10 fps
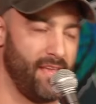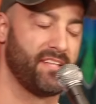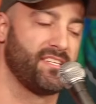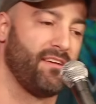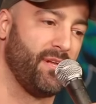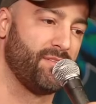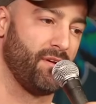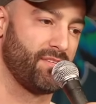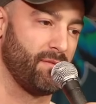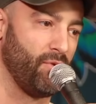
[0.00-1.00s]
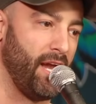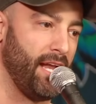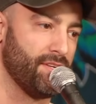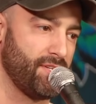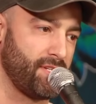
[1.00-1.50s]
that definitely took some
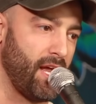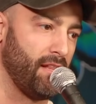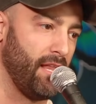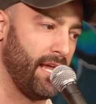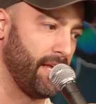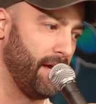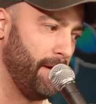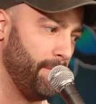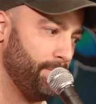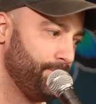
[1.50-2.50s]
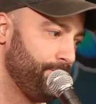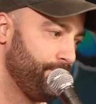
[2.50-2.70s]
range. It's kind of like, kind